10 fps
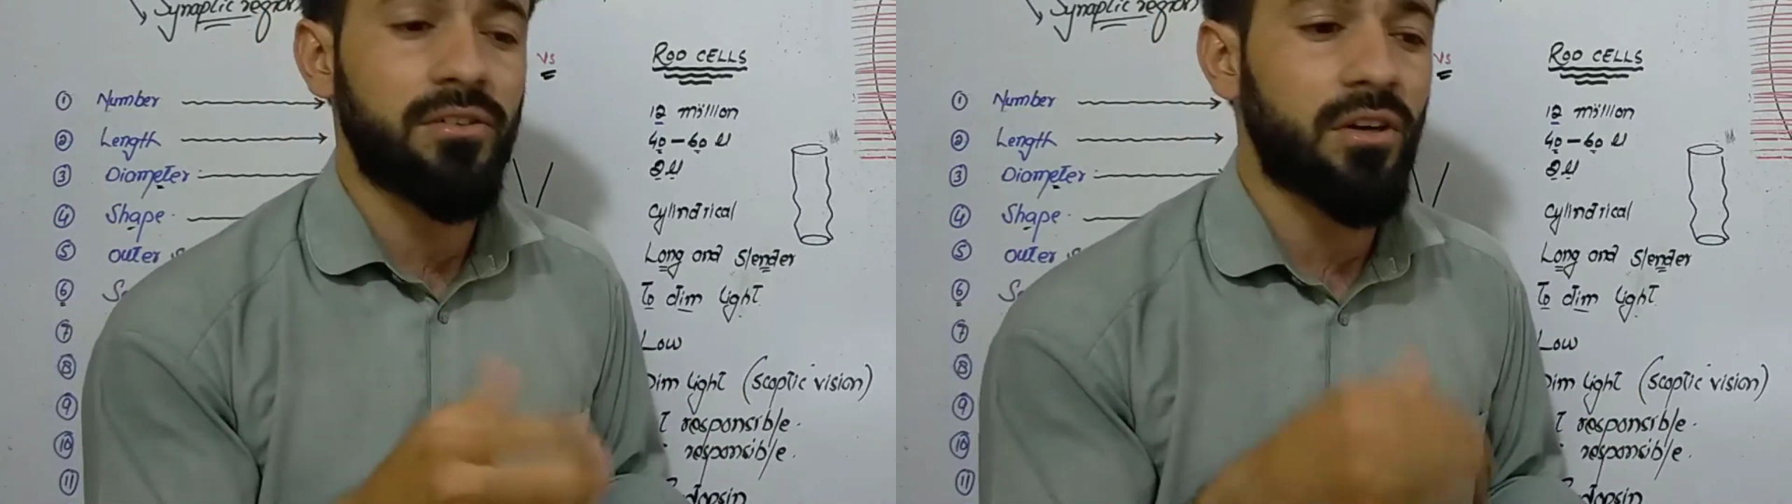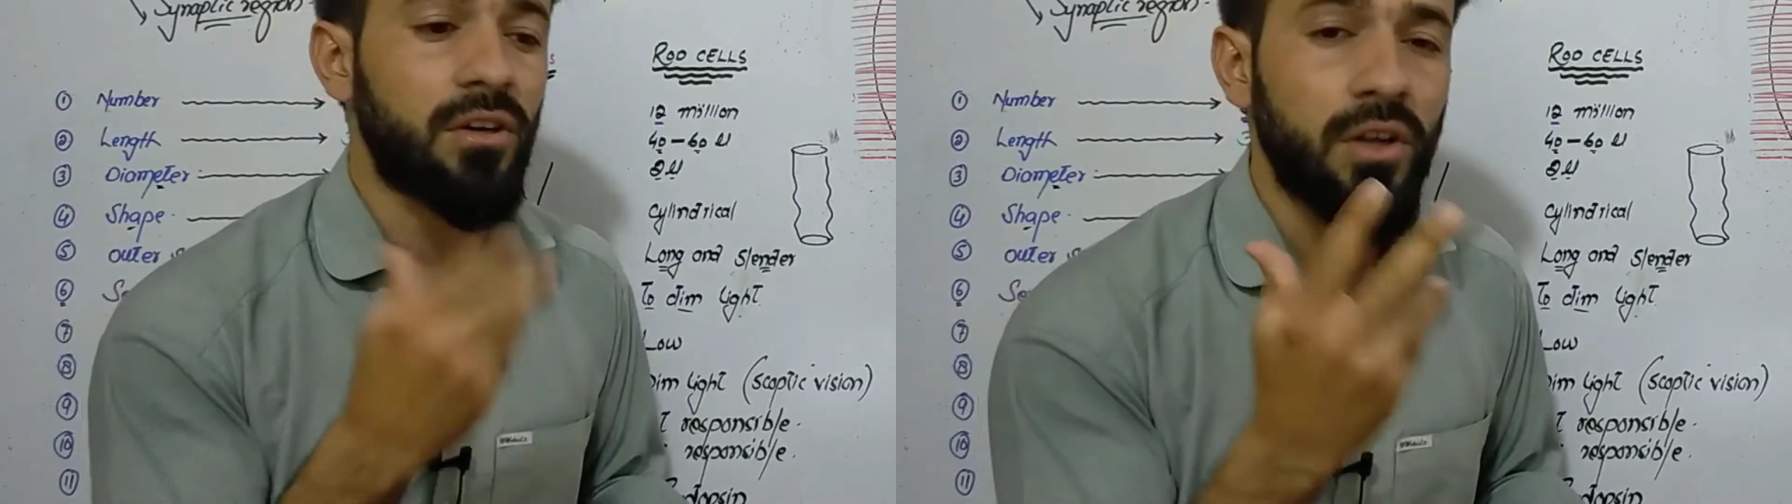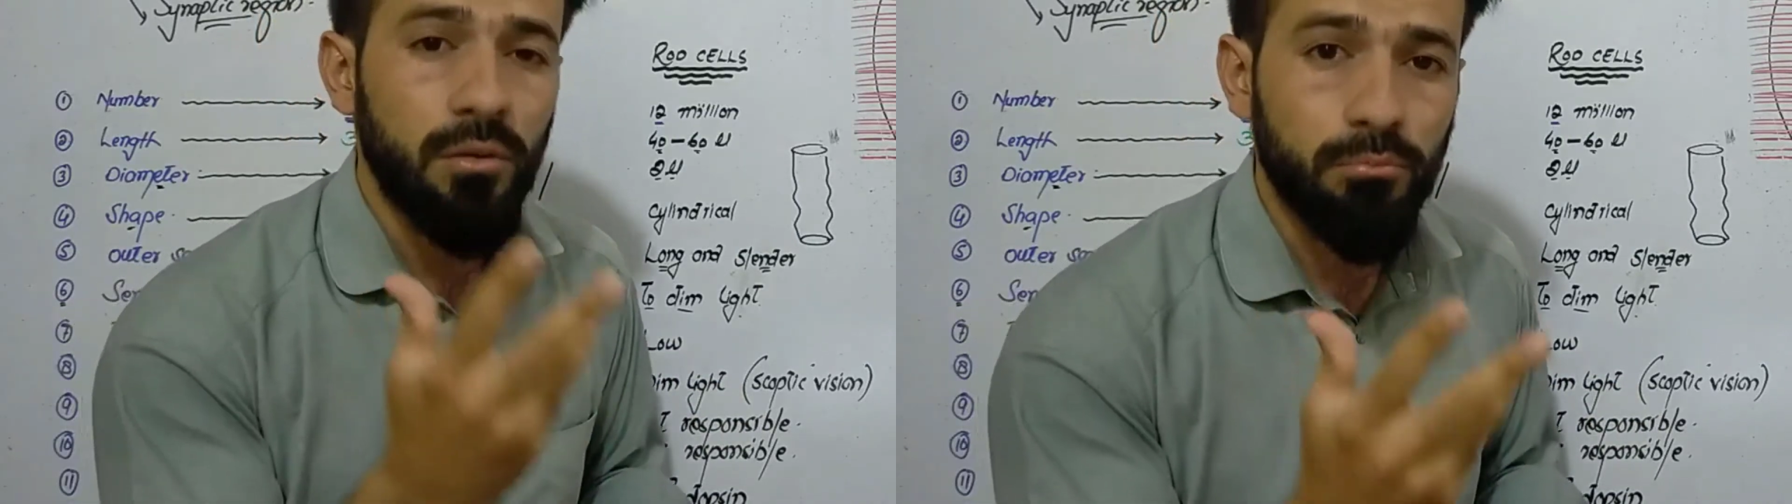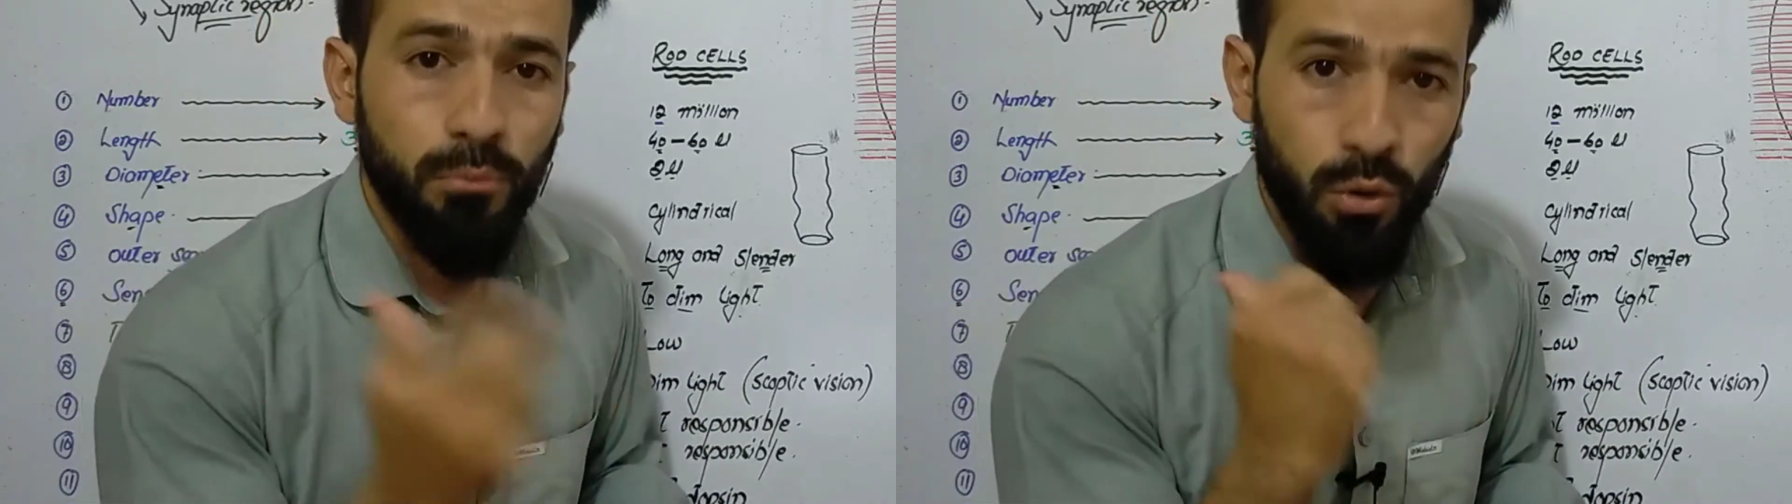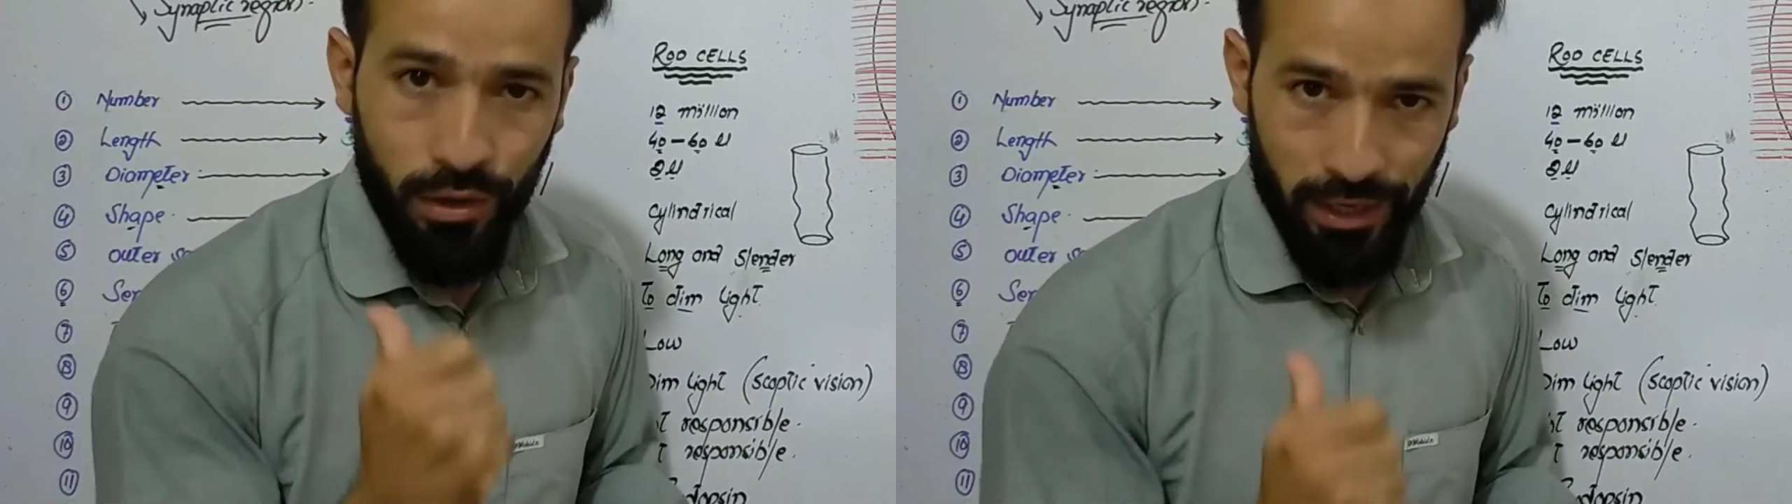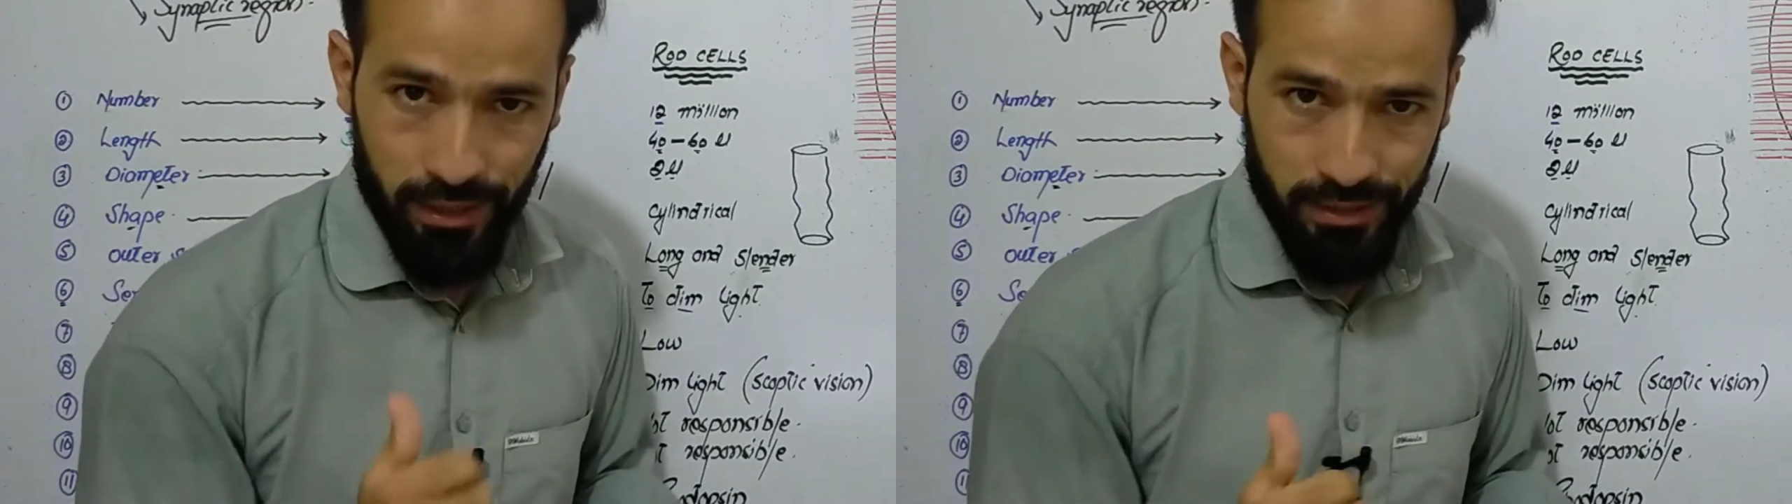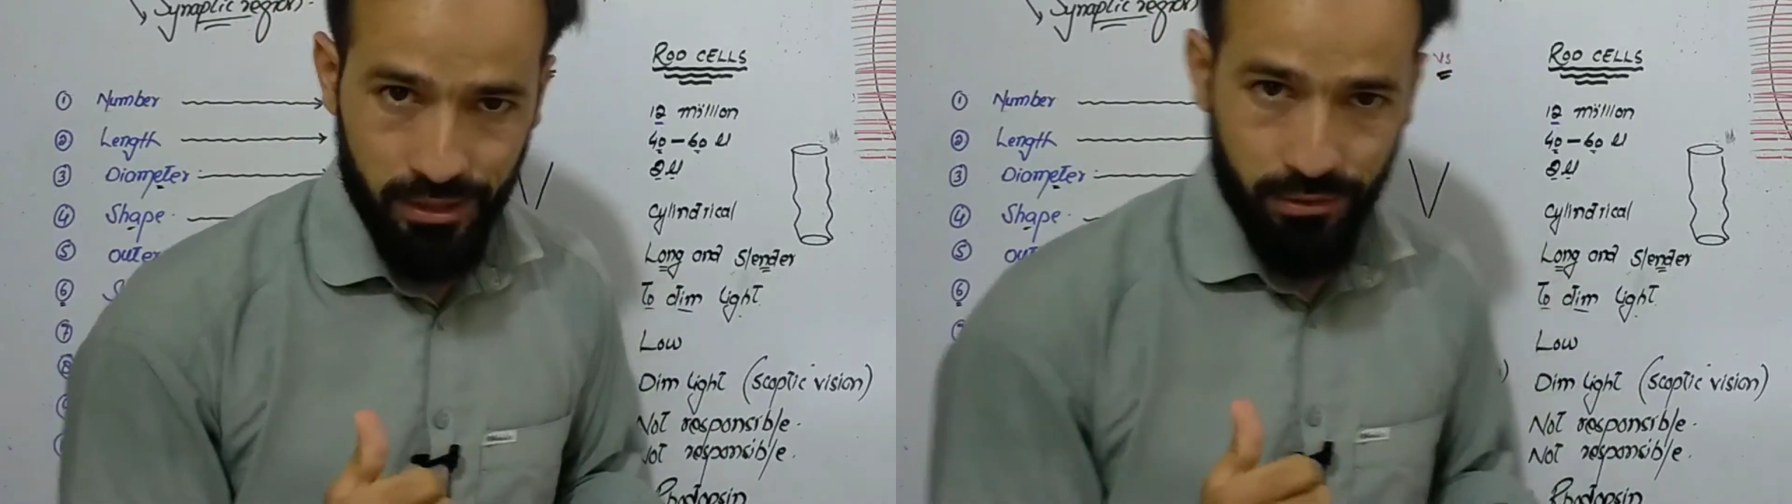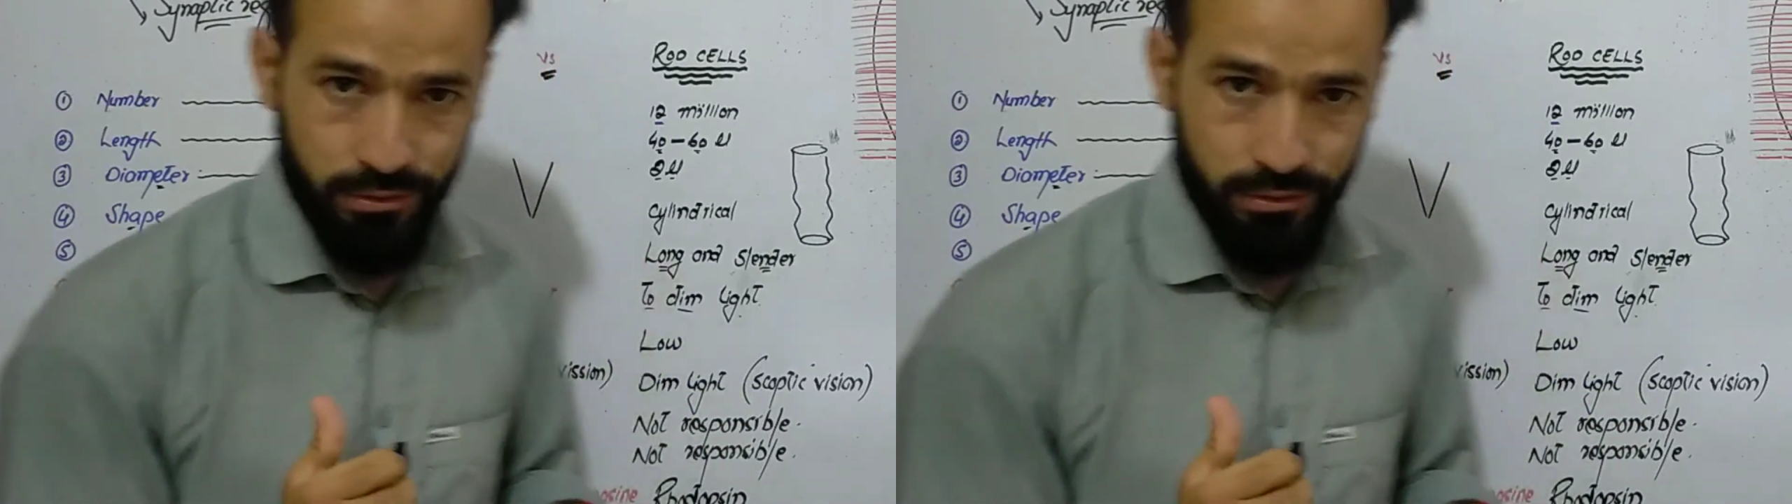are more active,